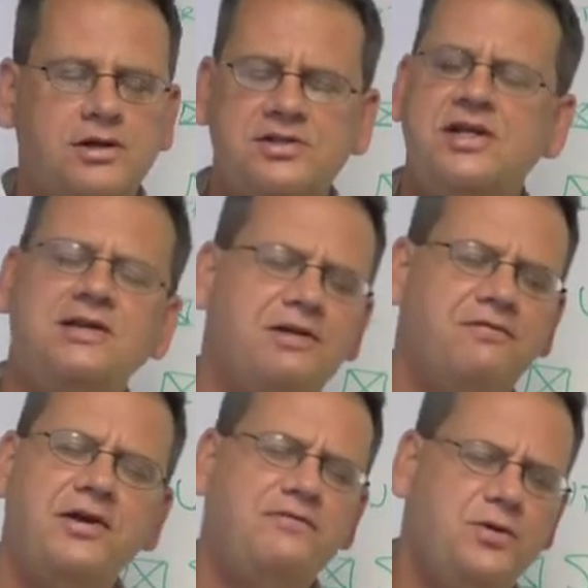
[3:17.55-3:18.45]
just see,
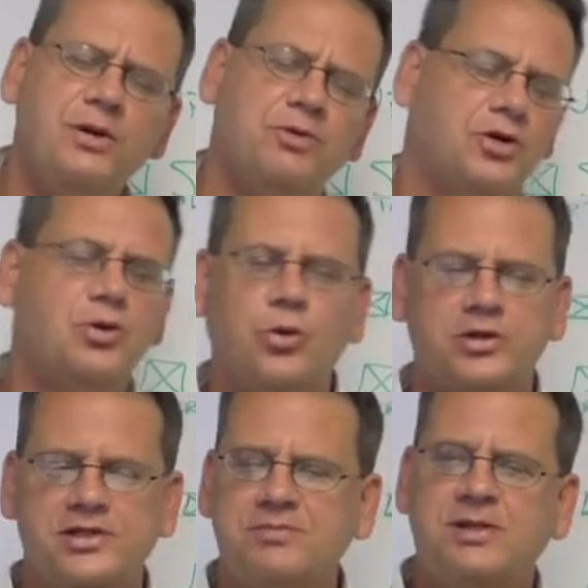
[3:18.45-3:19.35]
if, if you hit
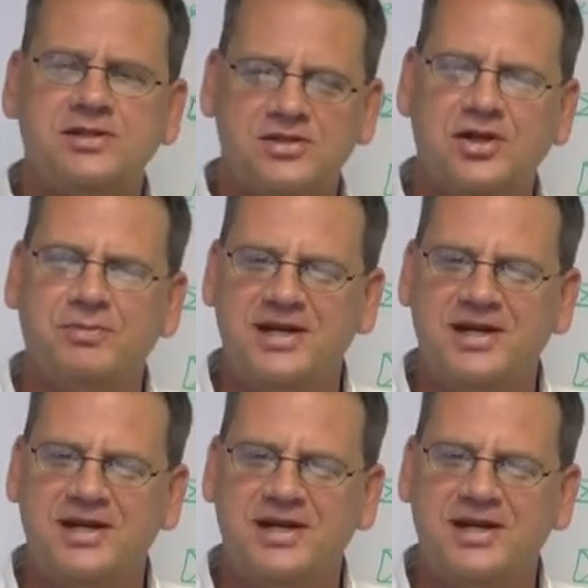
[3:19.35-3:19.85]
record, this means it's going to